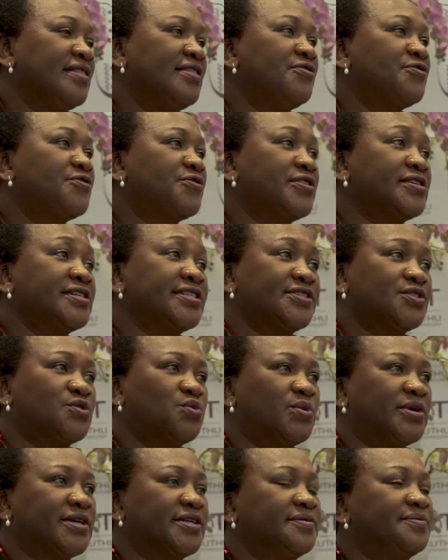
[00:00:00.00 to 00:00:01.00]
first
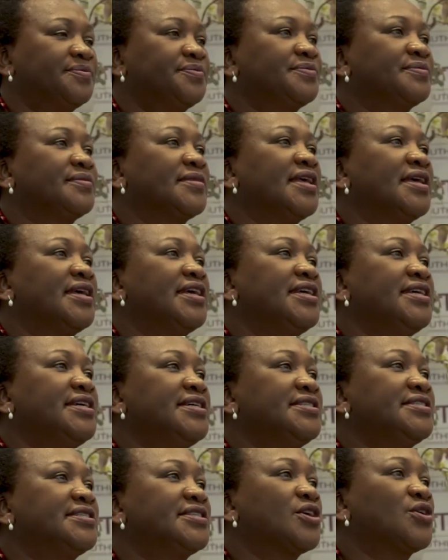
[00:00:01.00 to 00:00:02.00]
one
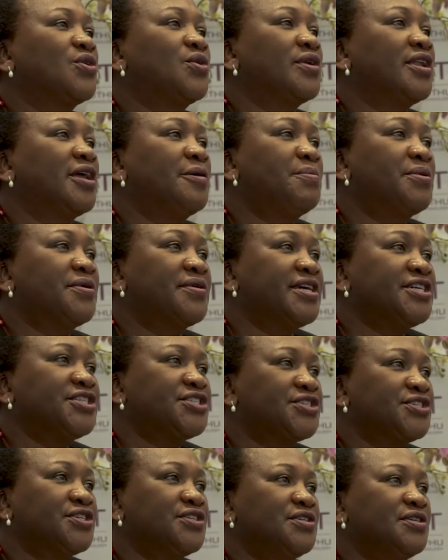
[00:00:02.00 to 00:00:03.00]
is
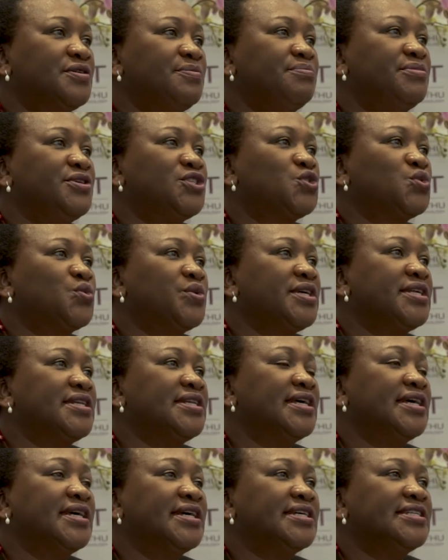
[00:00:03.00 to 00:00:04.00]
collaboration between
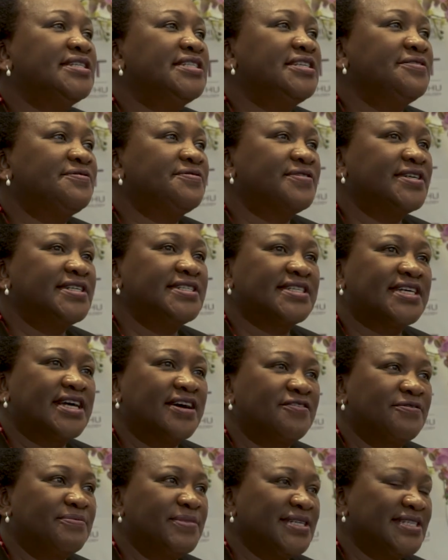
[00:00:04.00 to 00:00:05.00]
different
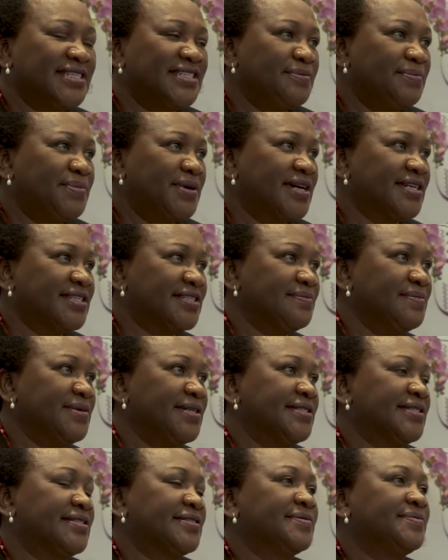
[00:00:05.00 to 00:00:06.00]
government
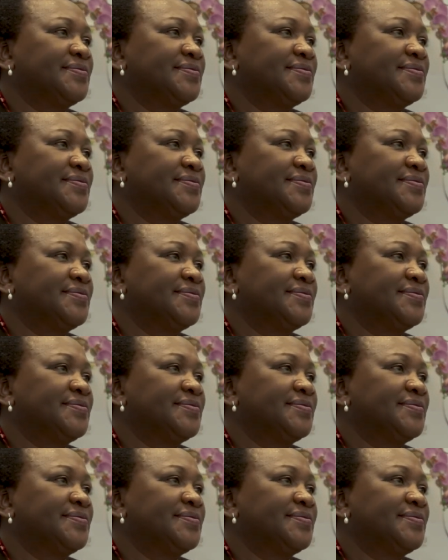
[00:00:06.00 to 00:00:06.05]
departments.